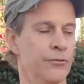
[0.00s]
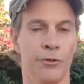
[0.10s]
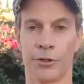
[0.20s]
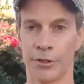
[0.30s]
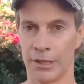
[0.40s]

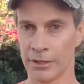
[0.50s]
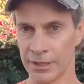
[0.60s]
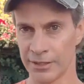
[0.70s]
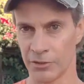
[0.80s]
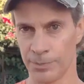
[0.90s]
for
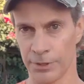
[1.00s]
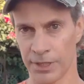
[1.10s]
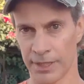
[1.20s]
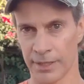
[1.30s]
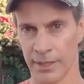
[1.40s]
long-distance
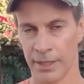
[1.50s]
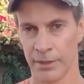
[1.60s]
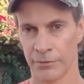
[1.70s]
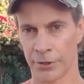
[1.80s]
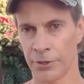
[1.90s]
pushing, for